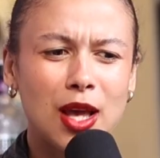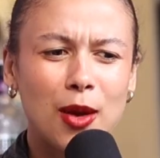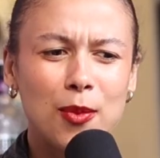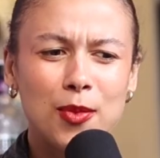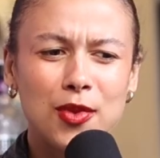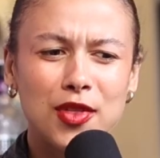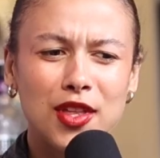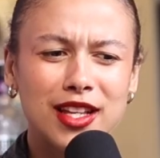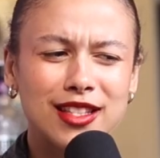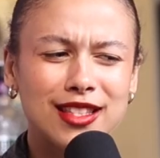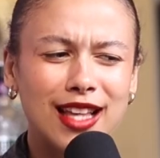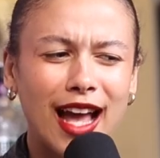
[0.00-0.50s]

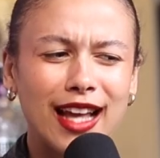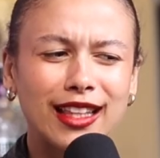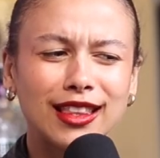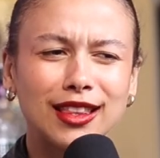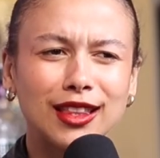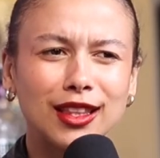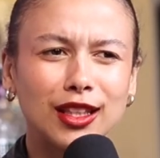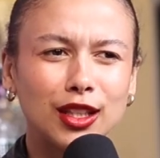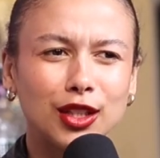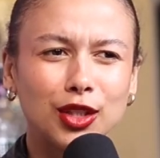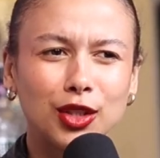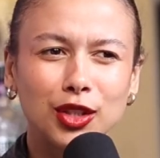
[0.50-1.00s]
Some things I
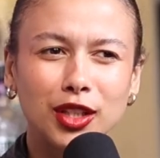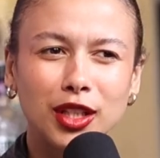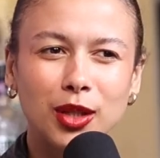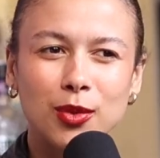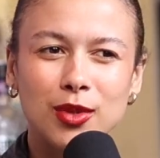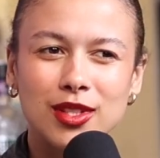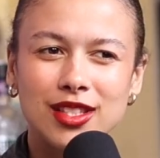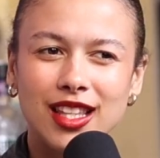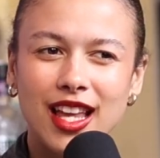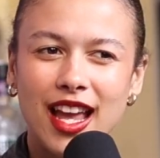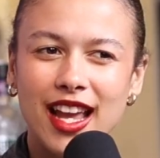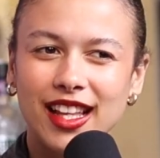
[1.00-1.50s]
literally
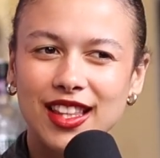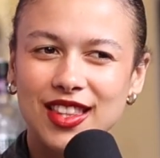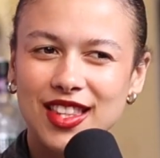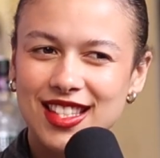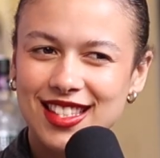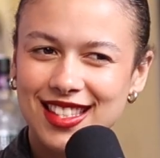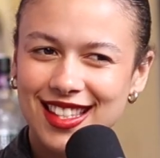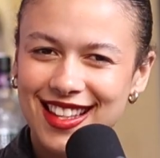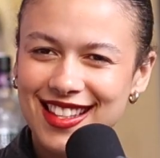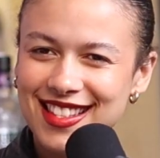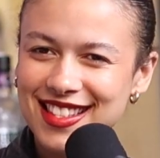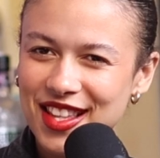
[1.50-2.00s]
was like,
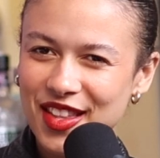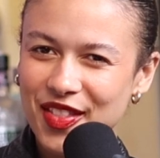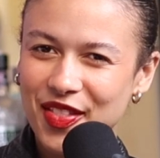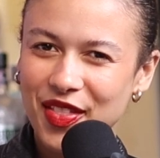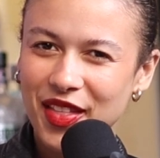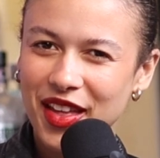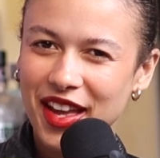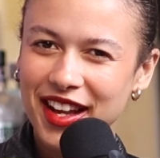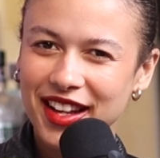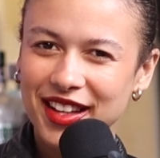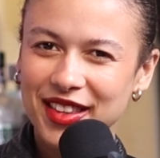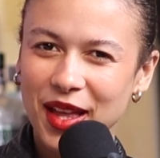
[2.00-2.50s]
this is a
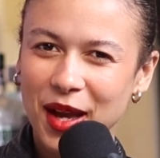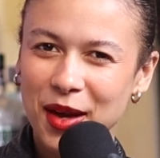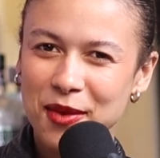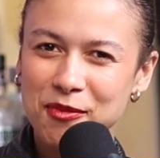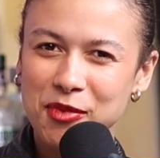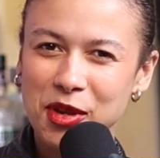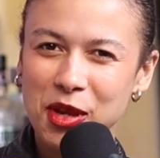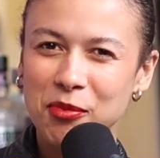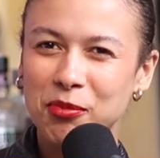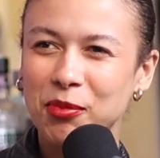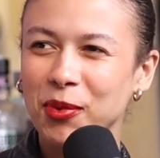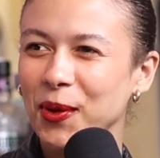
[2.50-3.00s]
thing
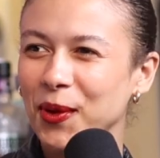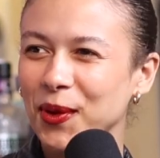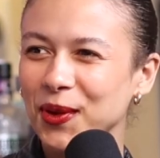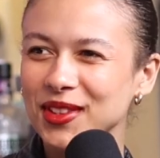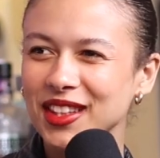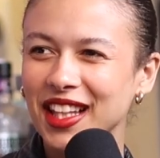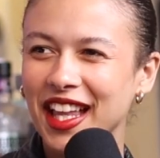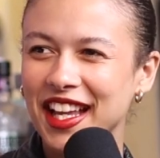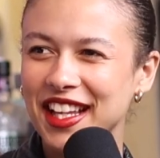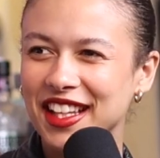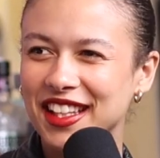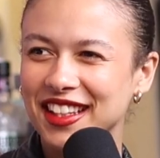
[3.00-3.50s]
that people
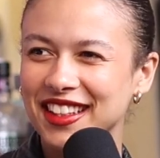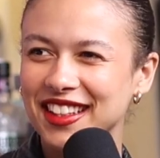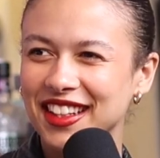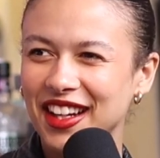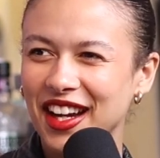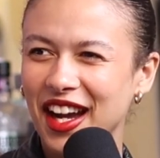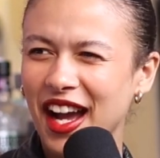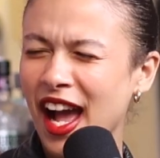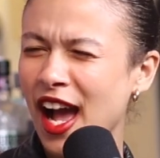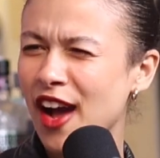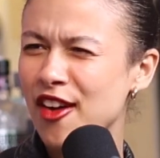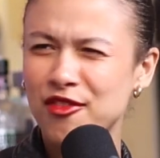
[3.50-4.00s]
like
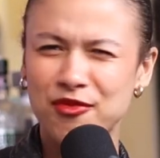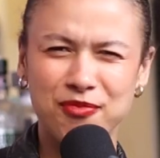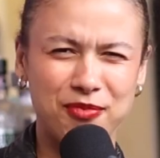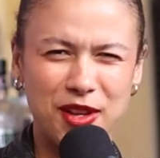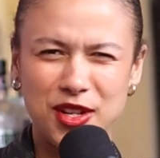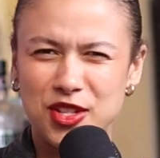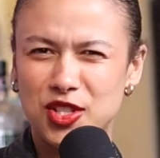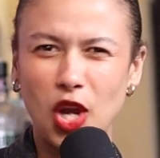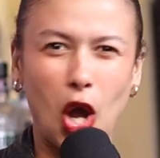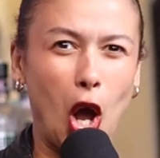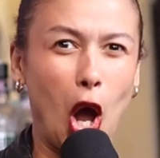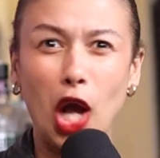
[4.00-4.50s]
have
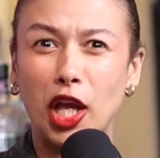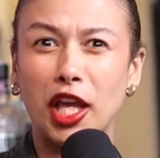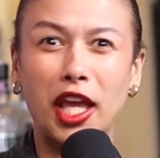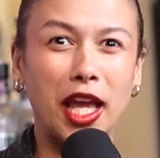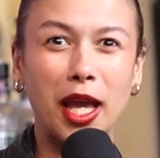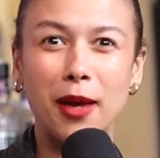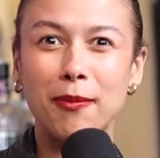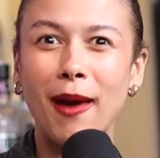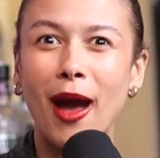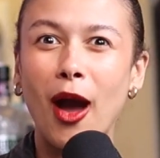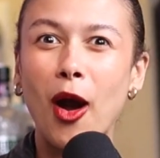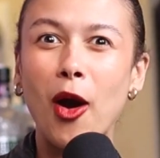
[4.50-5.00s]
been
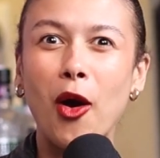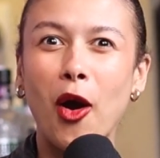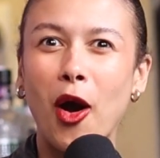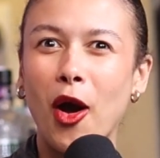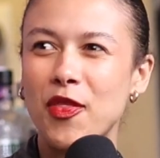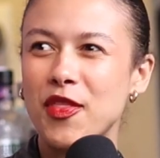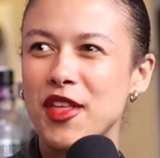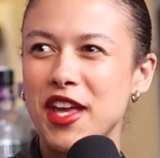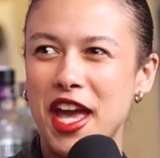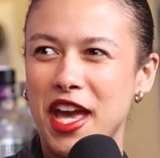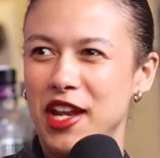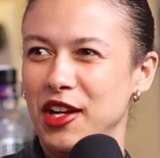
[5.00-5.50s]
talking about
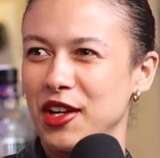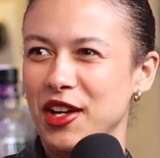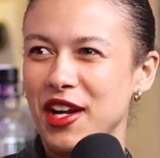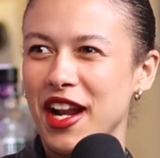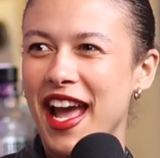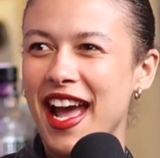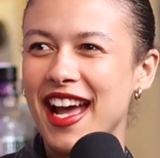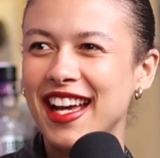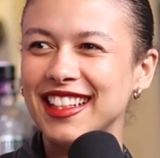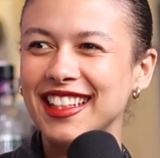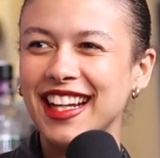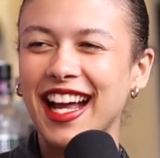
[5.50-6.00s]
on the
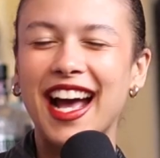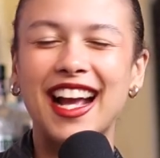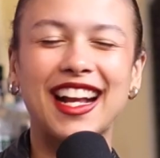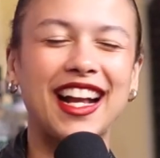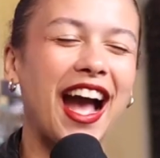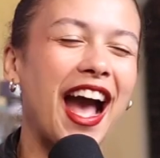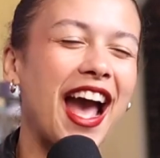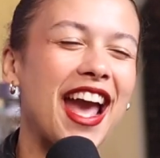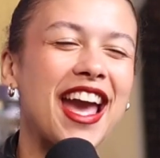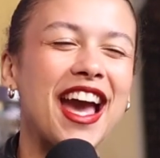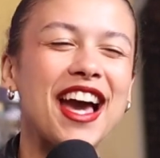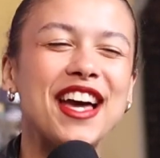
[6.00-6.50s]
internet. I
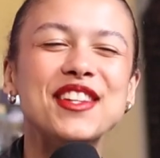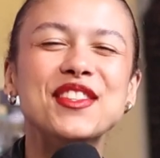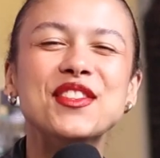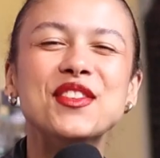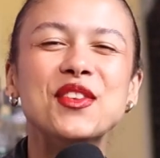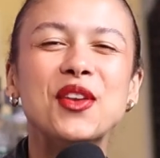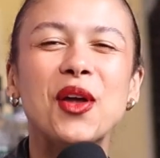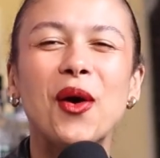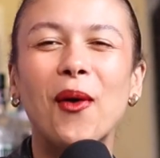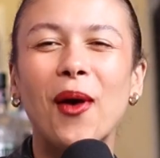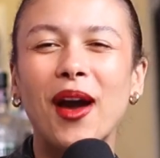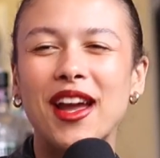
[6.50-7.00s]
had
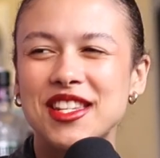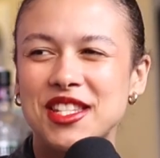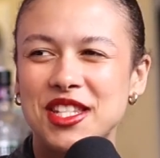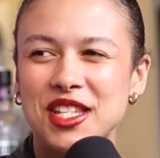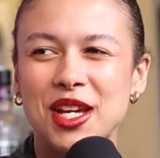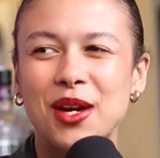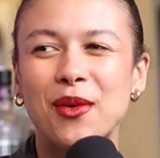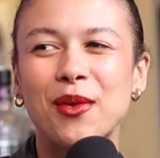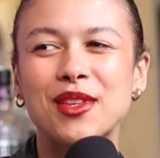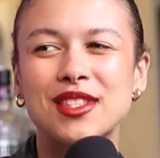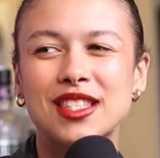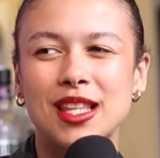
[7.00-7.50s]
no
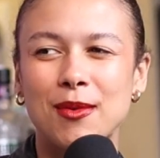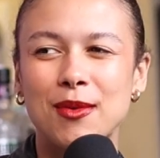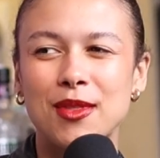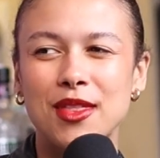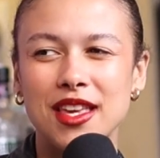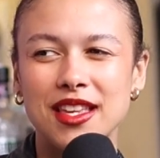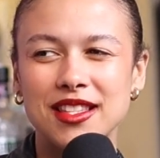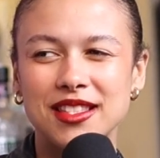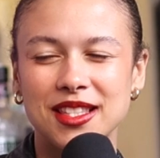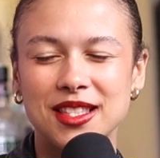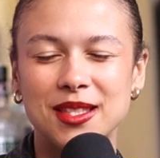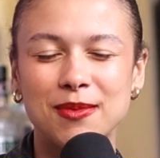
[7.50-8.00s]
idea with some of
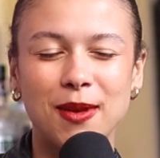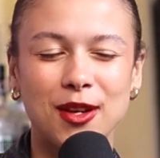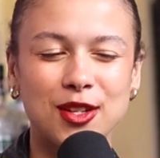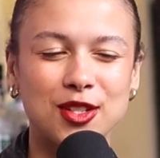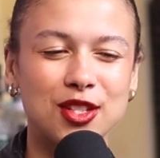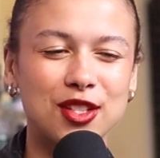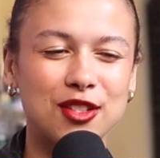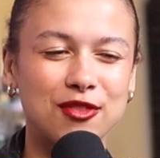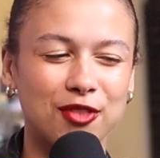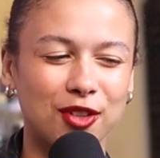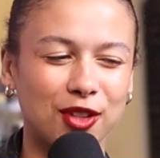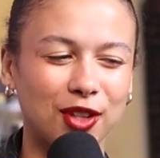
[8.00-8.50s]
these,
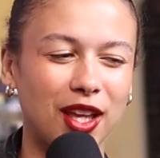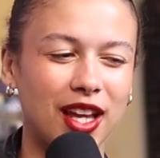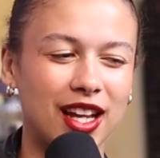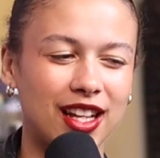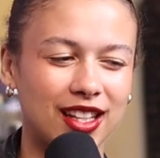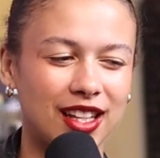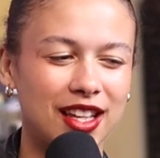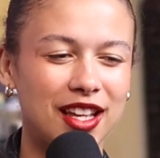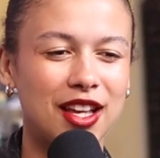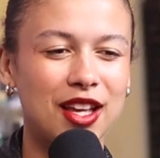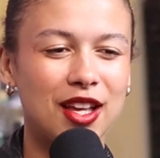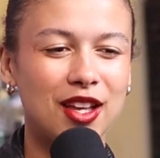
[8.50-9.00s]
especially for
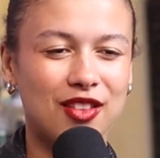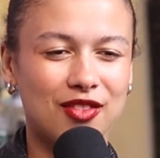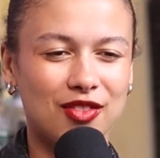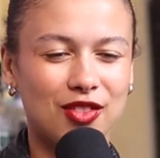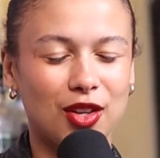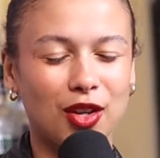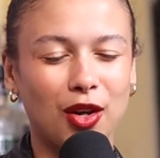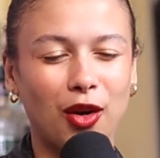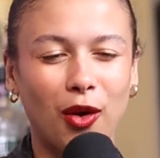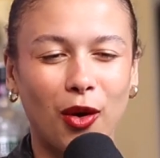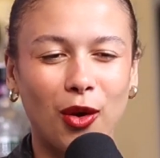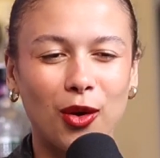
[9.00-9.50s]
like
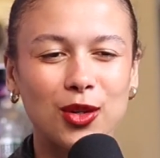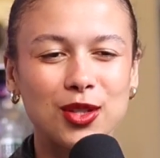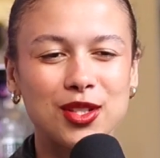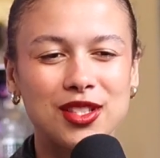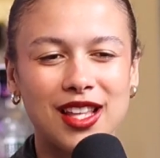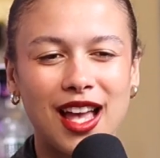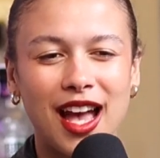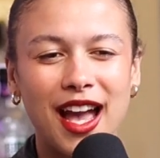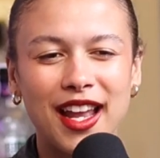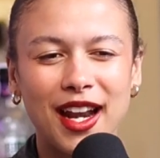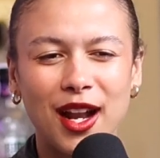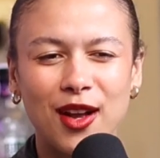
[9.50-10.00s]
the girl
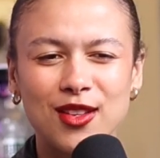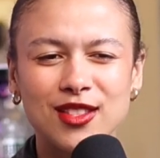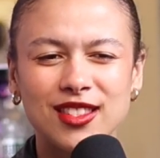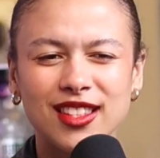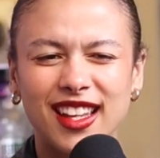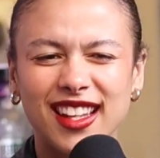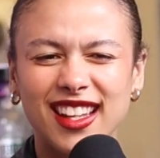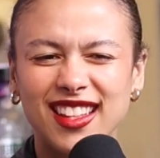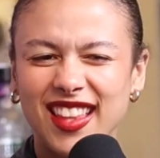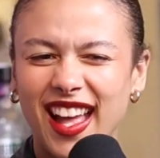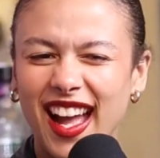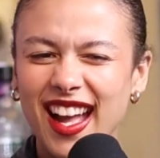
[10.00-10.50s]
side. I was
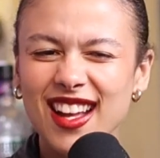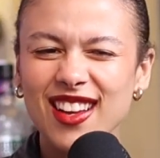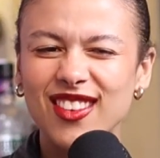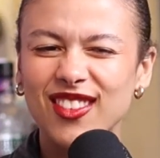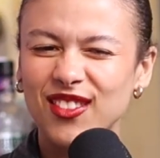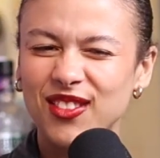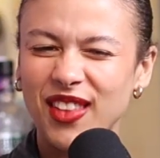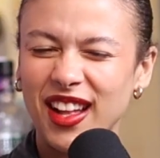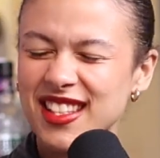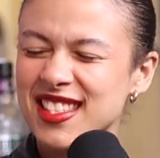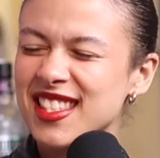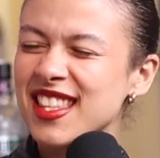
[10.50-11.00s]
like,
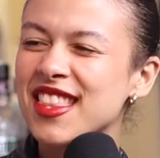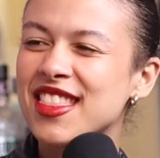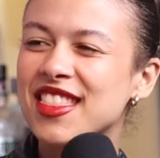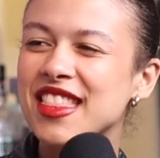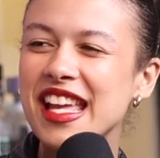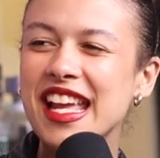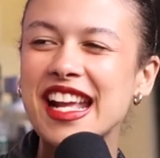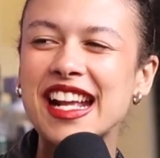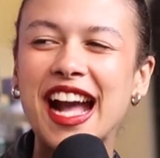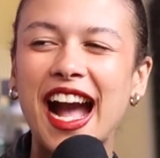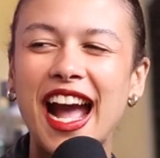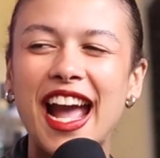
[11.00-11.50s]
that's a
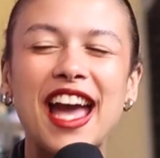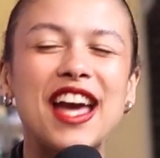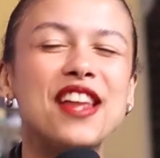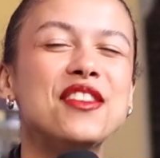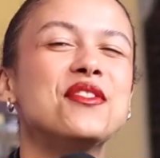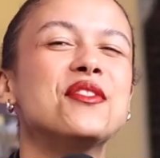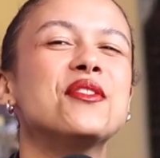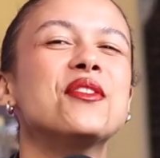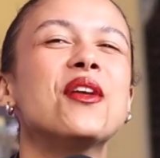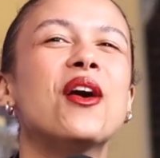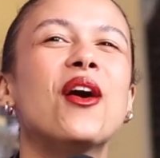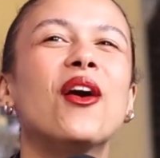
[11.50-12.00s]
thing? I
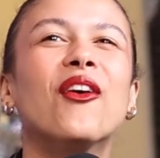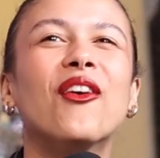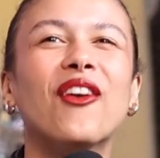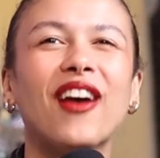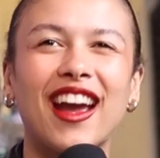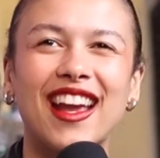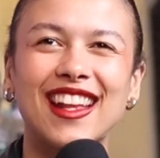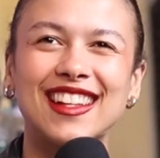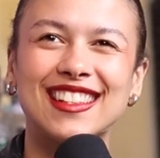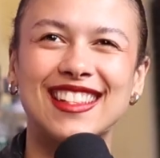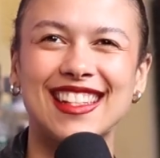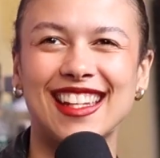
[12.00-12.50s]
had no
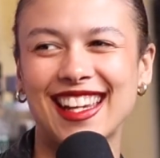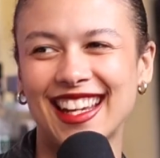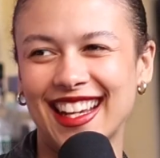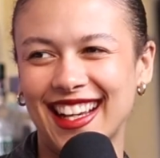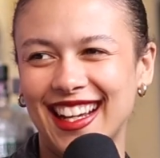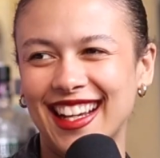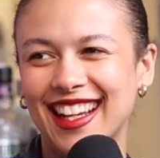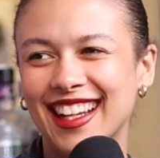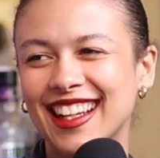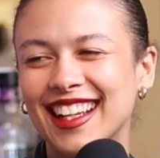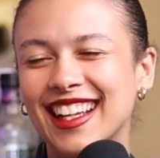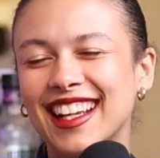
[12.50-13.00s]

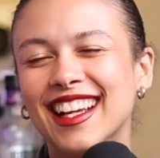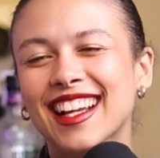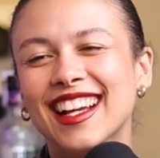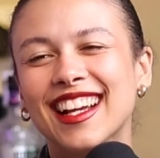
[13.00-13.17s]
idea.